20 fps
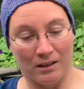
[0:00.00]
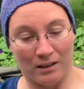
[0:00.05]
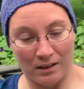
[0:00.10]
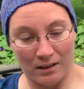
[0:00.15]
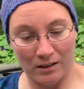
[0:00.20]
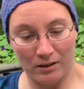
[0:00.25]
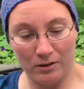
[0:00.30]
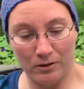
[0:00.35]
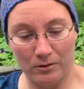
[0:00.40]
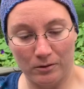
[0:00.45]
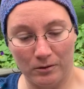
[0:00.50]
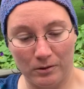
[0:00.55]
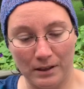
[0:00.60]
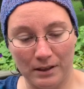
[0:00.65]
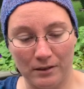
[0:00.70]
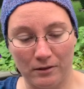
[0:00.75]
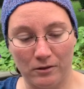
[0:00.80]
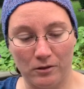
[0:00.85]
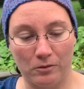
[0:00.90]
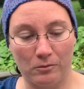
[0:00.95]
oh, I
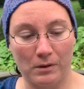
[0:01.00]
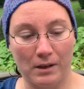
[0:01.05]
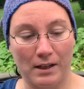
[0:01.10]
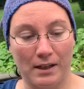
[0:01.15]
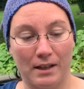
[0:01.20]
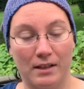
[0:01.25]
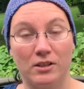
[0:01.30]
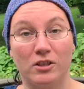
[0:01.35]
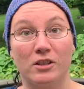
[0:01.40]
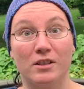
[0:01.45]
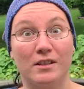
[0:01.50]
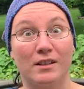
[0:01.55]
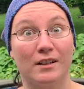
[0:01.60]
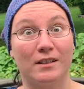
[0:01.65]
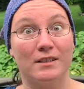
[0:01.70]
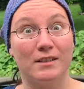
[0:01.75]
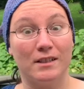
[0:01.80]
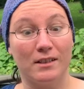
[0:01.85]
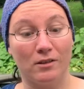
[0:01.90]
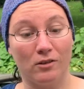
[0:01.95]
don't know why I just
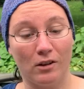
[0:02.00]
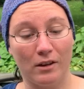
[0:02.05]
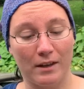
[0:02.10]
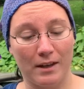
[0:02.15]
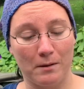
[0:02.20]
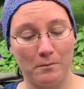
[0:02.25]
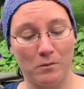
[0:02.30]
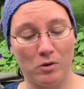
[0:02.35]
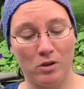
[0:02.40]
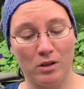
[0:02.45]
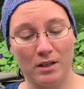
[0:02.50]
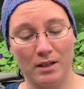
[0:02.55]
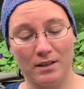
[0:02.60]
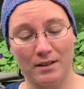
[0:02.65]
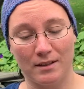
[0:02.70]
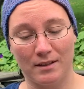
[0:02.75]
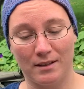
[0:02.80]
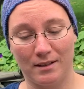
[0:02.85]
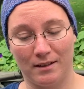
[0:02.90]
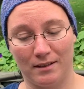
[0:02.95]
undid all that
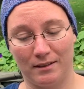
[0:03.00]
moss